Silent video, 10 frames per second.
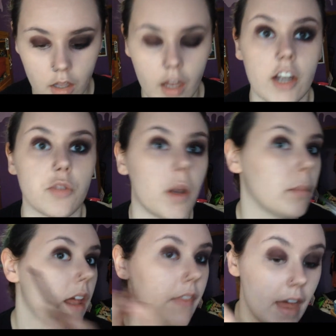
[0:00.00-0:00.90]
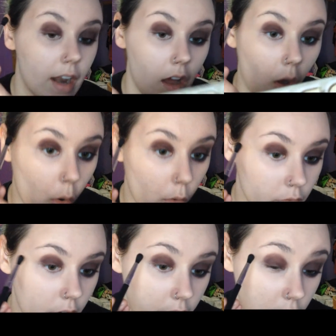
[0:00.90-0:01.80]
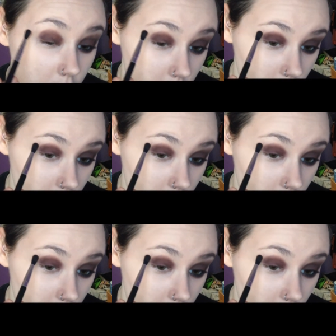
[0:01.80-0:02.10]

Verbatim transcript: And I just want to blend that over it.